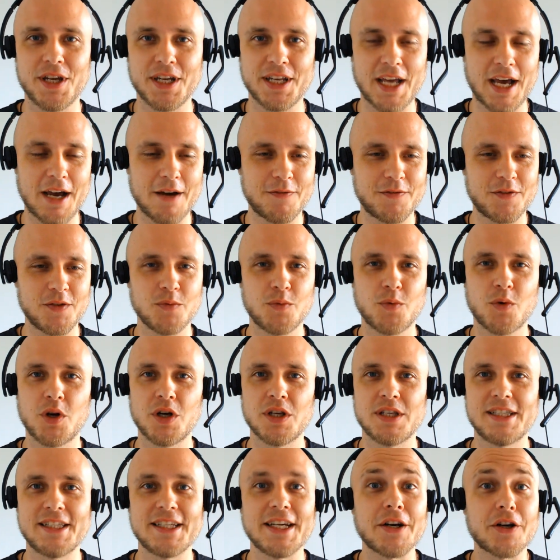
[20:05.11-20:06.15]
and
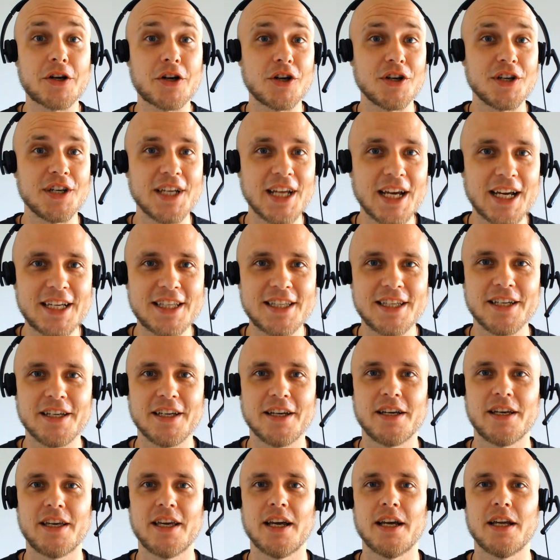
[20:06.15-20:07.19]
afterwards they're connecting
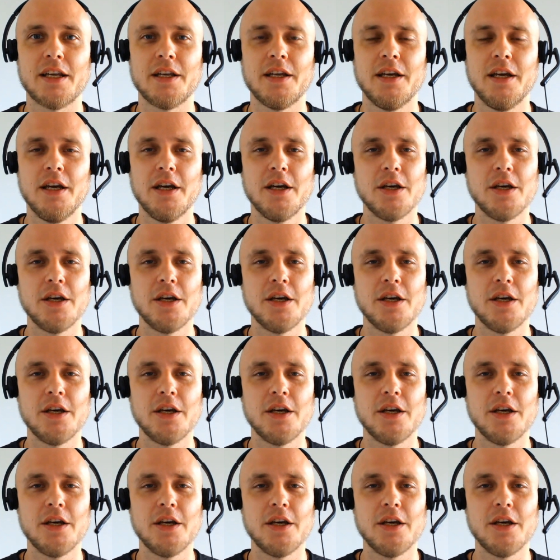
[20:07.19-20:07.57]
again.